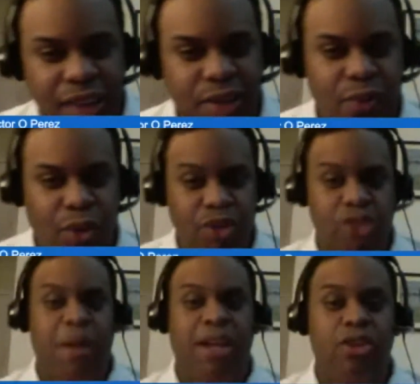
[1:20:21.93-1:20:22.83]

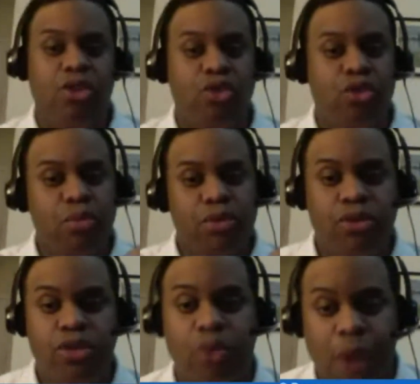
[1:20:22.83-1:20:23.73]
guys, of course, speaking of
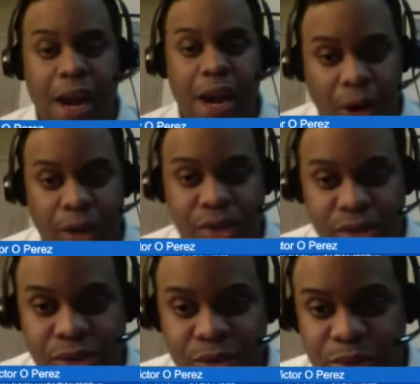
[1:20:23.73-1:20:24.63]
YouTube,
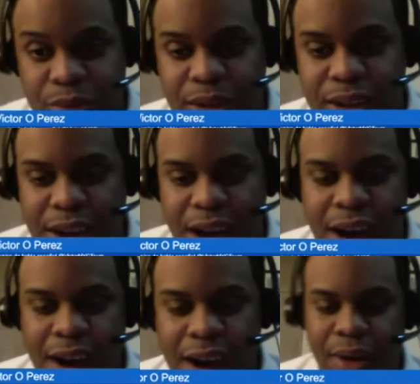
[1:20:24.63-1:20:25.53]
subscribe also to
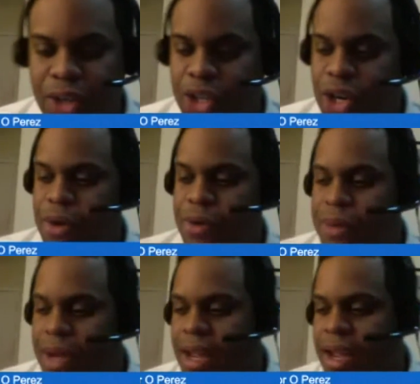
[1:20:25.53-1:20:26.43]

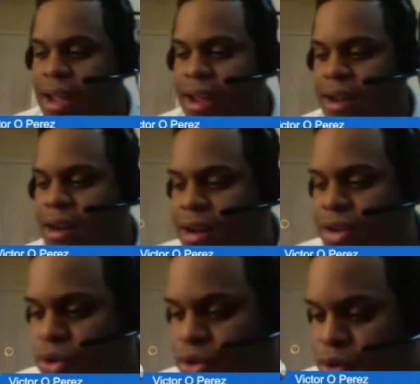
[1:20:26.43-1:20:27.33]
our show
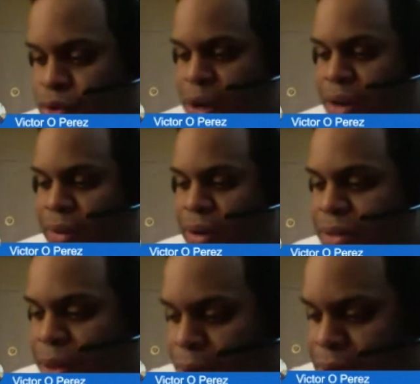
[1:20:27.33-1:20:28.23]
on
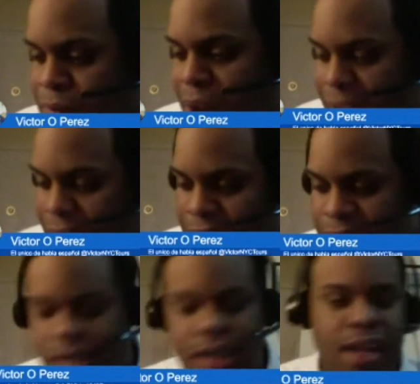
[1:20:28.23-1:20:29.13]
YouTube, Earful of Dirt
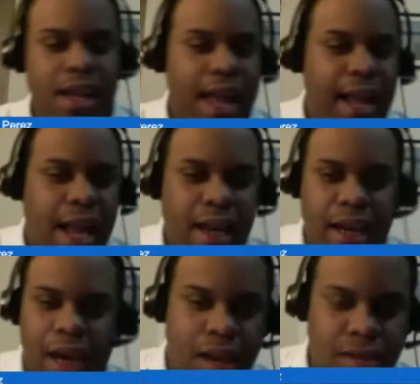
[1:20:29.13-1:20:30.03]
Fancast.
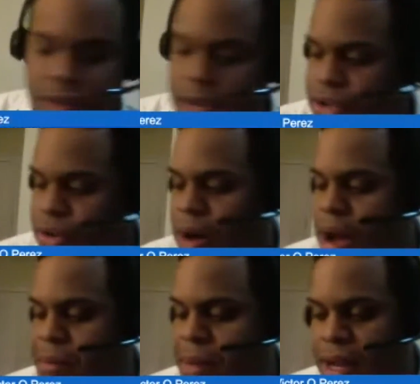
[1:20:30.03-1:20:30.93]
Again, like us on
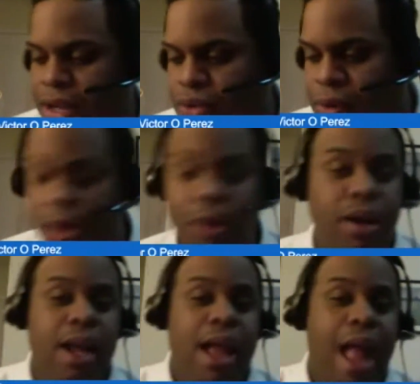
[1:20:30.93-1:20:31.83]
Instagram,
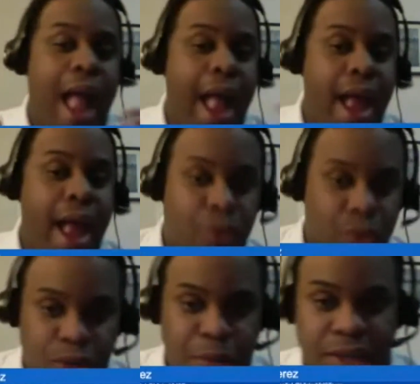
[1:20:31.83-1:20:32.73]
Twitter,
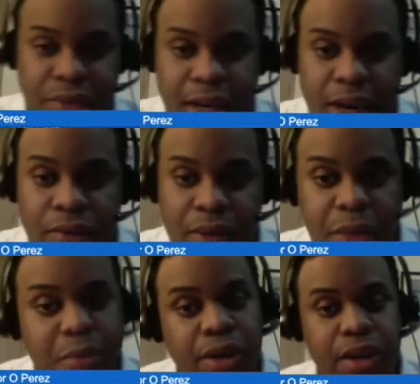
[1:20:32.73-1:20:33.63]
and more
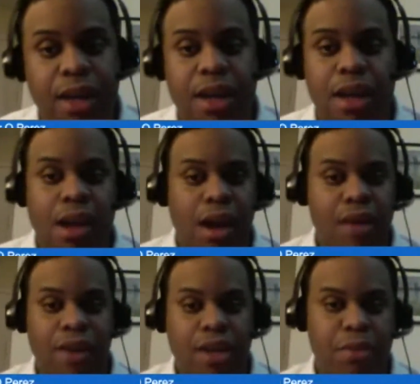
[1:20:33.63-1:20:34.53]
specifically on Facebook.
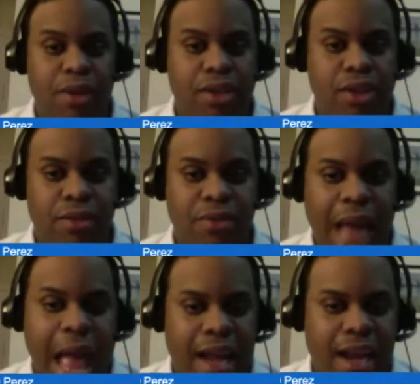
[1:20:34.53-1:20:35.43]
Our
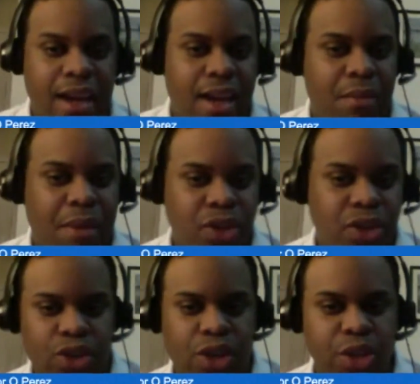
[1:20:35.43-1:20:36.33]
Facebook is sort of
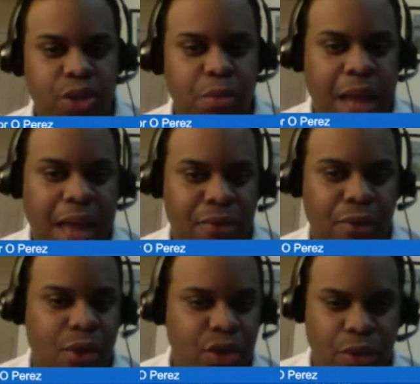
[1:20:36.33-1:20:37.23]
lacking in comparison to the other
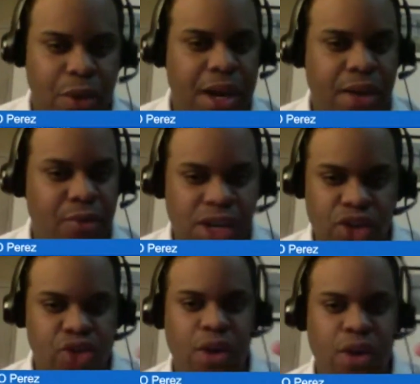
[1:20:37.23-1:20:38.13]
two platforms, where
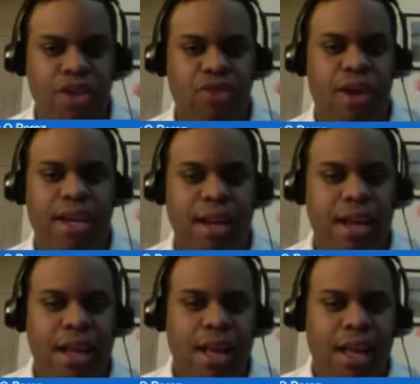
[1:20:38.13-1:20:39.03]
it reached
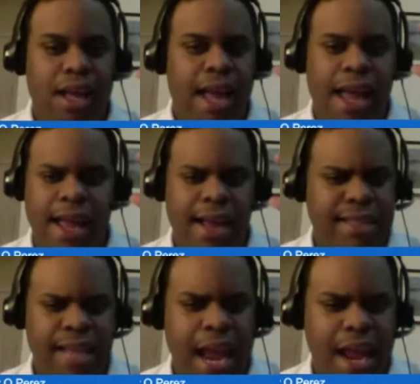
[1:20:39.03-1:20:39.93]

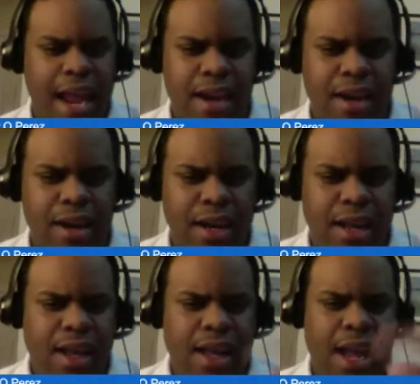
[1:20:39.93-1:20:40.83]

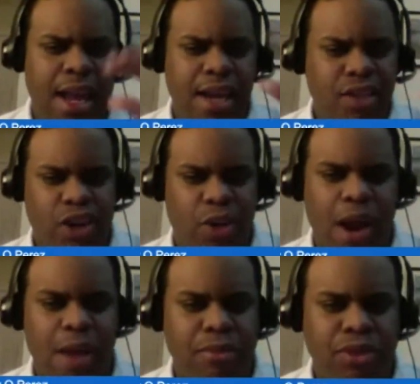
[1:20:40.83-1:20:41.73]
210
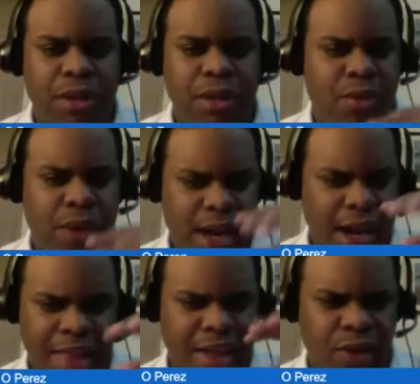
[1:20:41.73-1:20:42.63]
in Instagram.
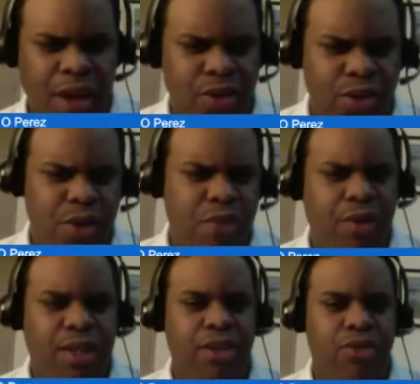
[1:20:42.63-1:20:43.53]
I think we
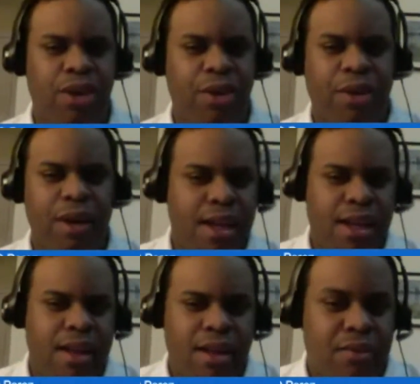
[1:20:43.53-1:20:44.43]
have 214 on
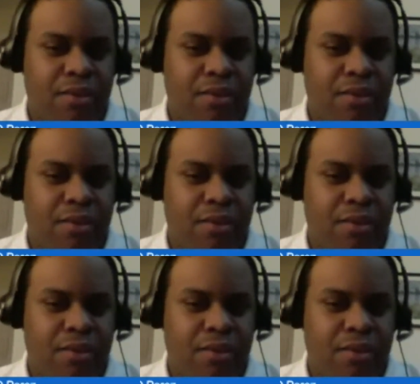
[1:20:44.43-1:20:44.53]
Twitter.